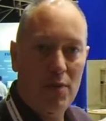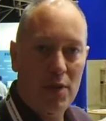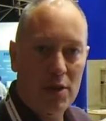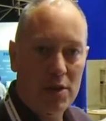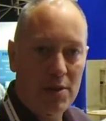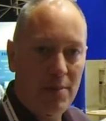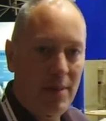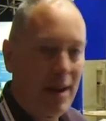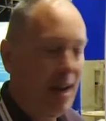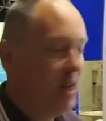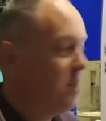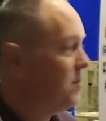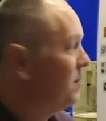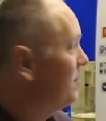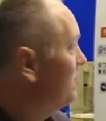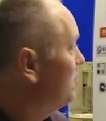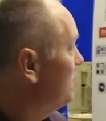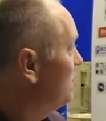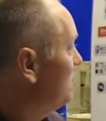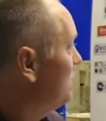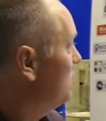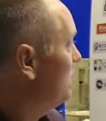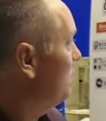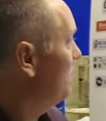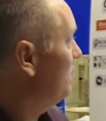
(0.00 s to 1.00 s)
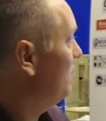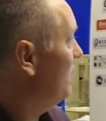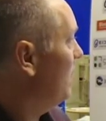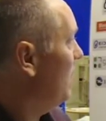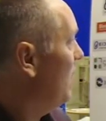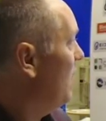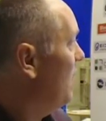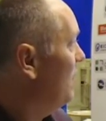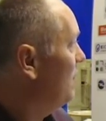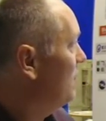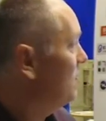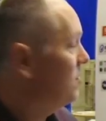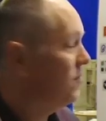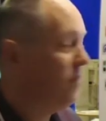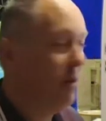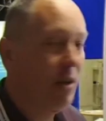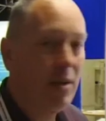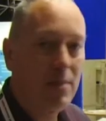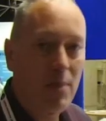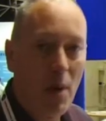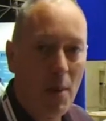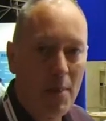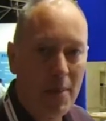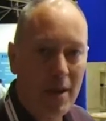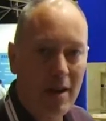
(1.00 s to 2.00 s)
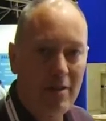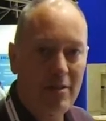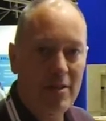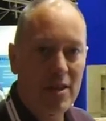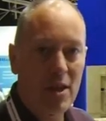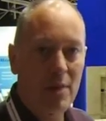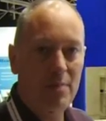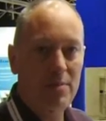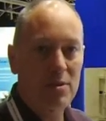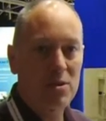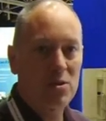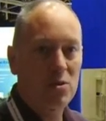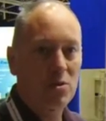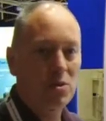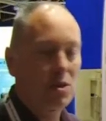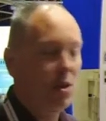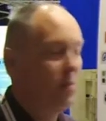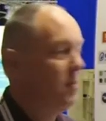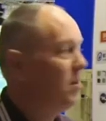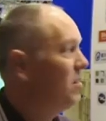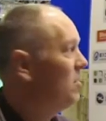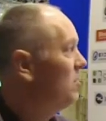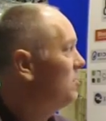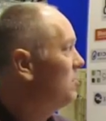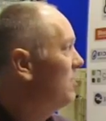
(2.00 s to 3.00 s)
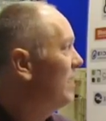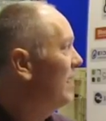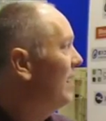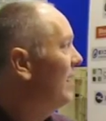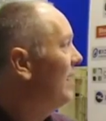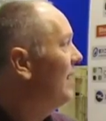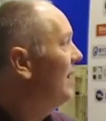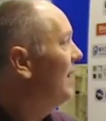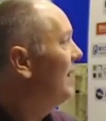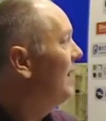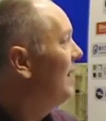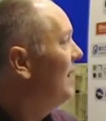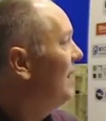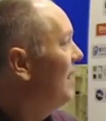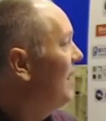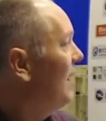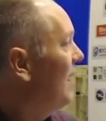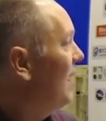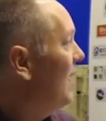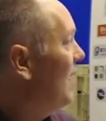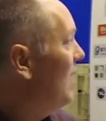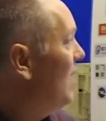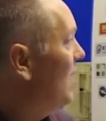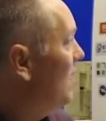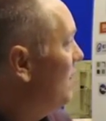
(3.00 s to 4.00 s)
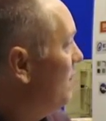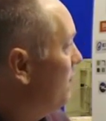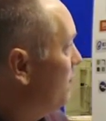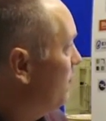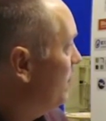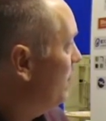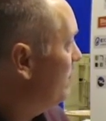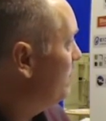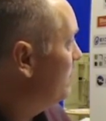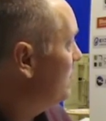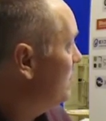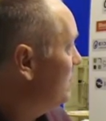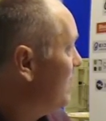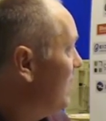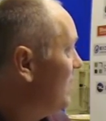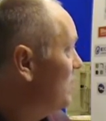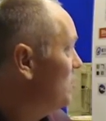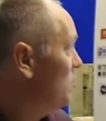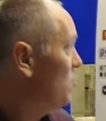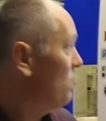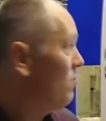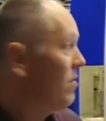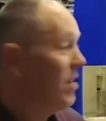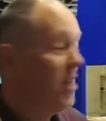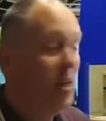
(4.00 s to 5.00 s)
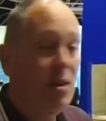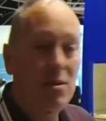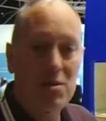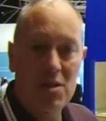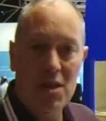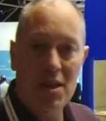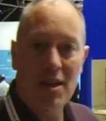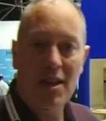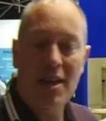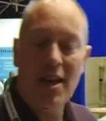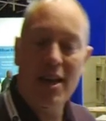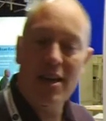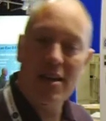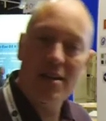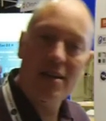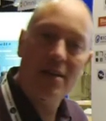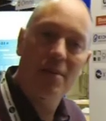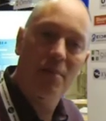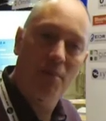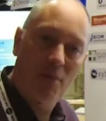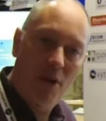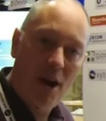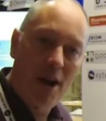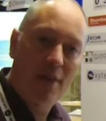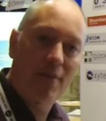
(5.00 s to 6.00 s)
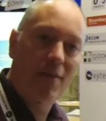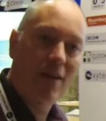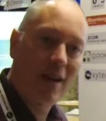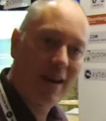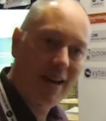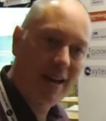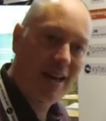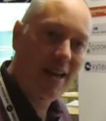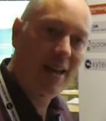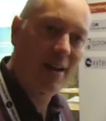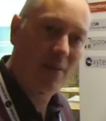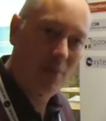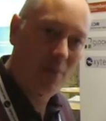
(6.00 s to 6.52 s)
version management system uh, that's very popular in the open source community. FIMS is actually already using Git privately.